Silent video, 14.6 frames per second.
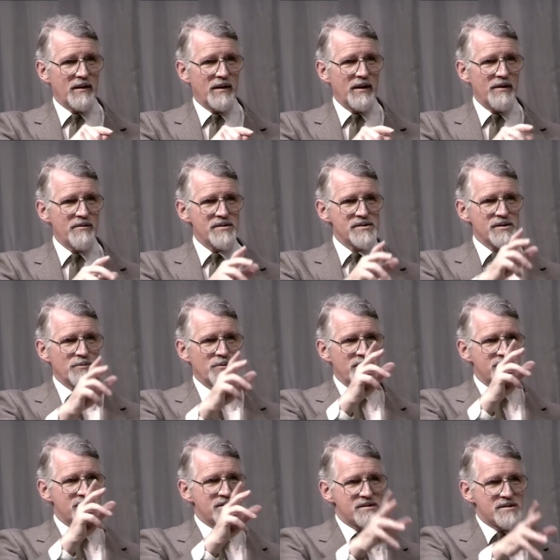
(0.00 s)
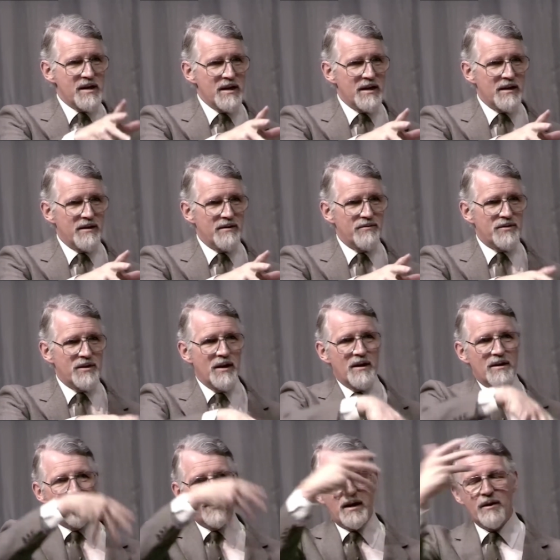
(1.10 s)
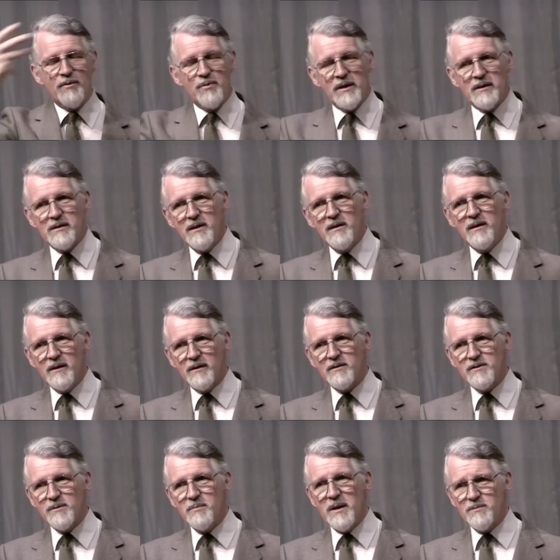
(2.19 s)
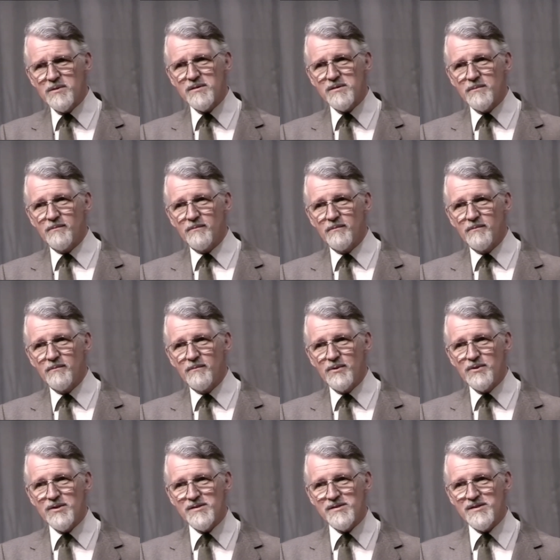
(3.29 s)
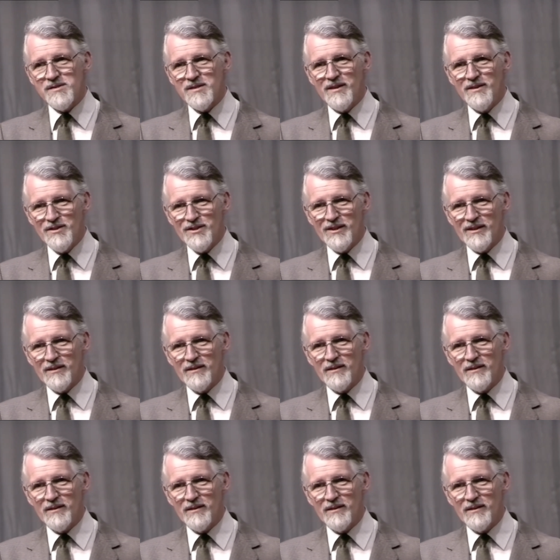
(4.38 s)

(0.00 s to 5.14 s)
Here is the word saved directly linked to baptism, which is astonishing.